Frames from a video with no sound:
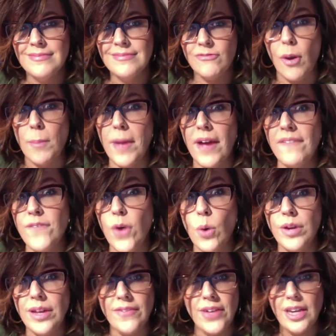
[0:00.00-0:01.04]
From my
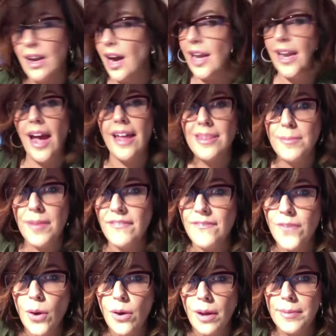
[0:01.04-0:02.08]
phone even. I'd hand them my
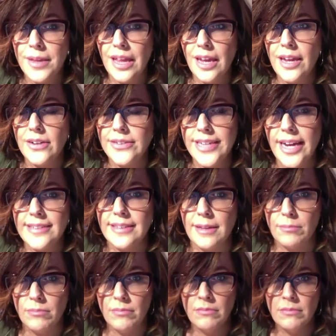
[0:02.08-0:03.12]
phone. I'd be like, here, text
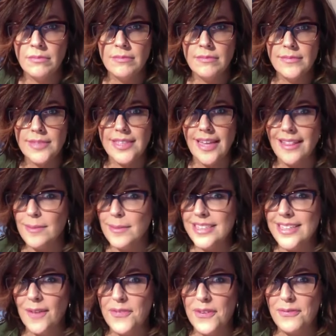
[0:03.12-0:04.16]
them. Send them a
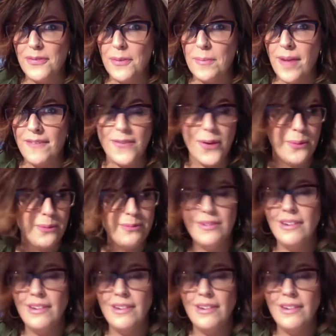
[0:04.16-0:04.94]
selfie from my phone.